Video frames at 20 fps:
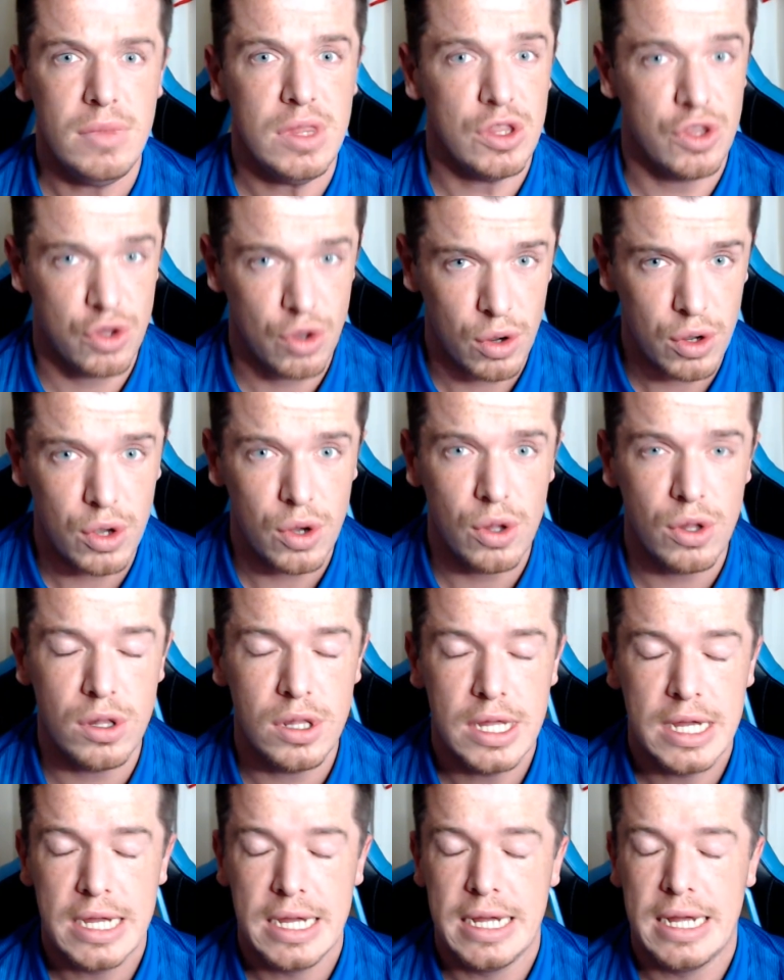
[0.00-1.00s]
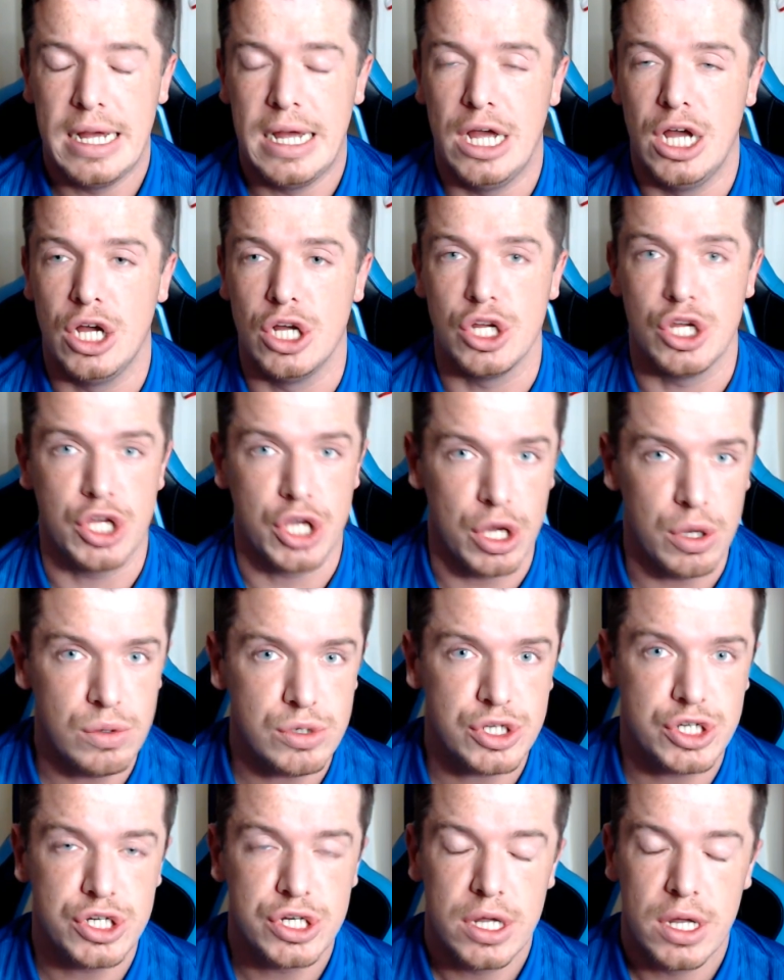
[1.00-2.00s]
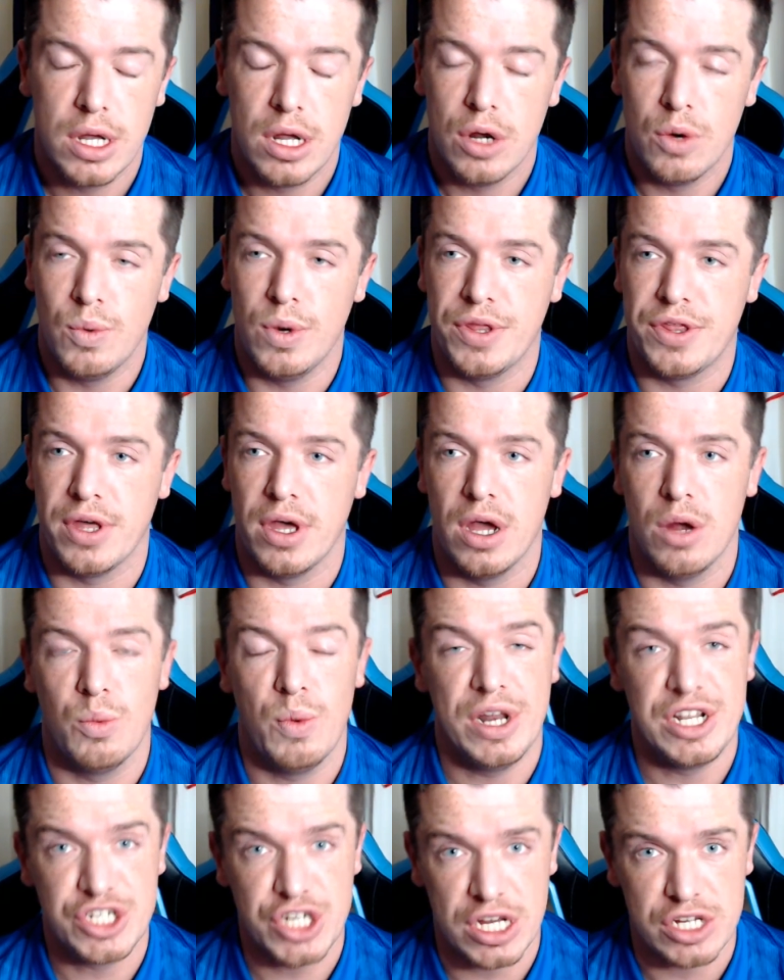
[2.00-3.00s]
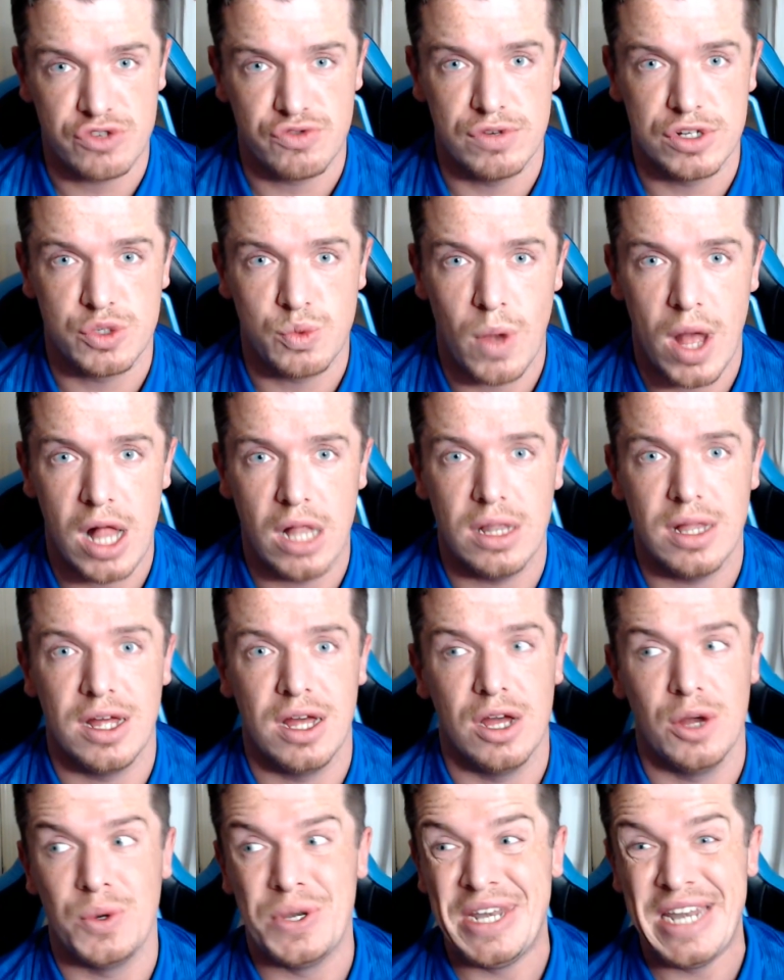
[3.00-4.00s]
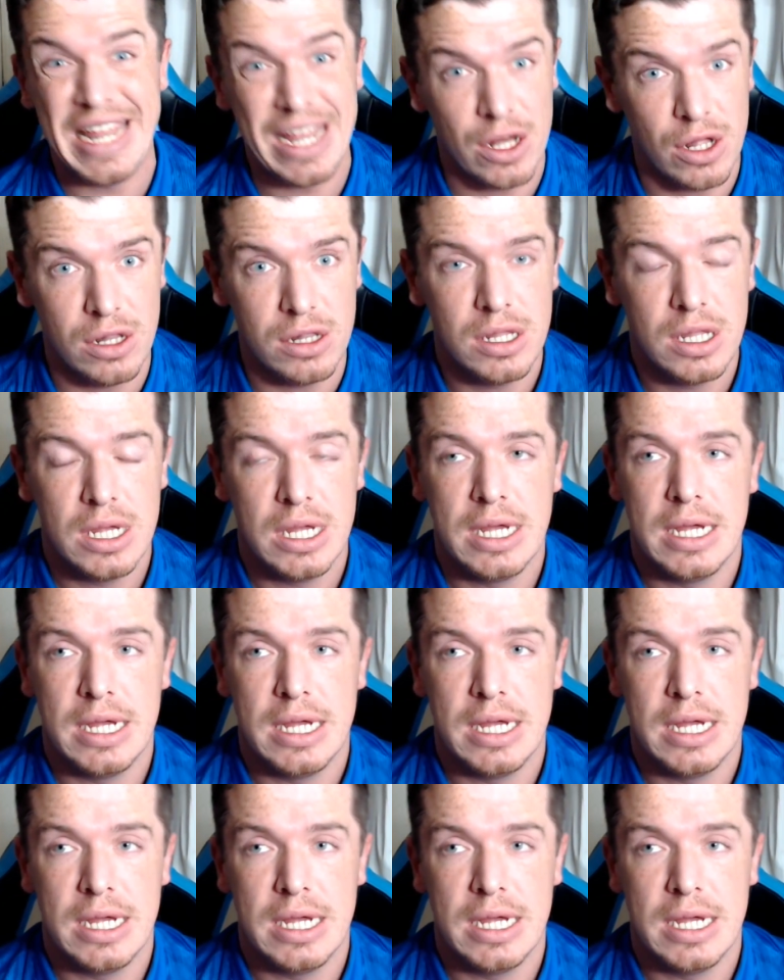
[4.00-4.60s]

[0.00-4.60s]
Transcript: Doyle, uh, Gooch with Winchester as well, Neil,